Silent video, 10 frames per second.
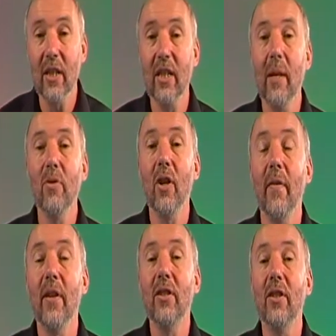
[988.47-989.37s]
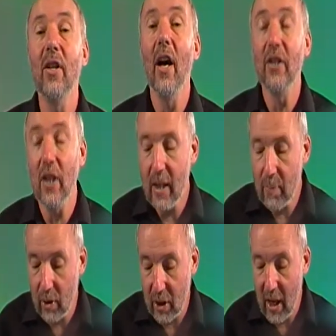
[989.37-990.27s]
It seems like there's a
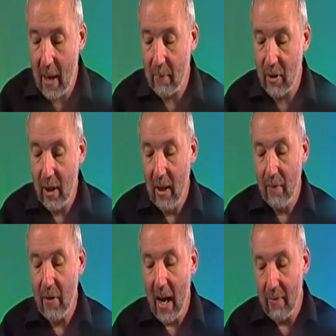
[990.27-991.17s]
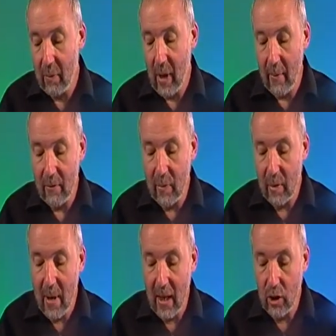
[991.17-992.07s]
deliberate attempt to have them come from
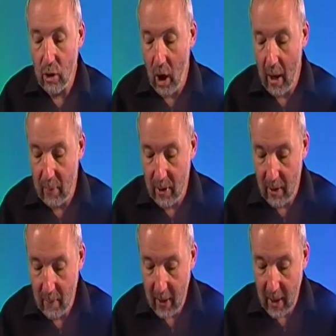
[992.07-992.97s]
as many tribes